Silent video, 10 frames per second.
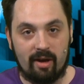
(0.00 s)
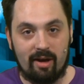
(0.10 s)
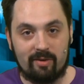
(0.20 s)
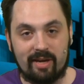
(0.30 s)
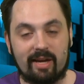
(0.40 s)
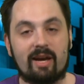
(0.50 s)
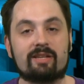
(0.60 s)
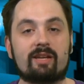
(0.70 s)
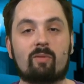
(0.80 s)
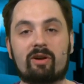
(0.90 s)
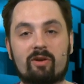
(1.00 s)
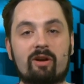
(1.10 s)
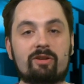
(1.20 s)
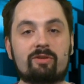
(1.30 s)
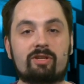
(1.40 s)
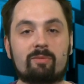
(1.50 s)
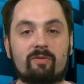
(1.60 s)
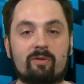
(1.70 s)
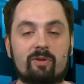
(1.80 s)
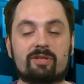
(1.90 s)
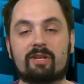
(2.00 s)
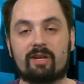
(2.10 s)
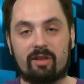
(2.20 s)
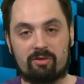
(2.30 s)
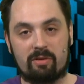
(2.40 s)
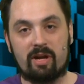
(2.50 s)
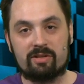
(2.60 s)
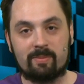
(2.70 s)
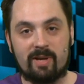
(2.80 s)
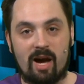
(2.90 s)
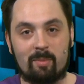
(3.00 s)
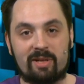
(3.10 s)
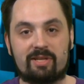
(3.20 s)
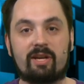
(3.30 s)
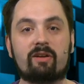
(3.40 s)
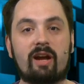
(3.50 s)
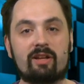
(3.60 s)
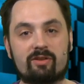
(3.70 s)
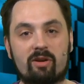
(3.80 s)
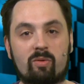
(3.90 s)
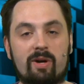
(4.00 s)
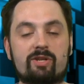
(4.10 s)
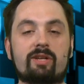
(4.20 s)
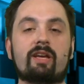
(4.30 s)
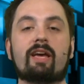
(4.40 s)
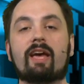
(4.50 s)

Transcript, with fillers: Okay, guys, now while you're on YouTube, of course, throw down some comments here, answer our question.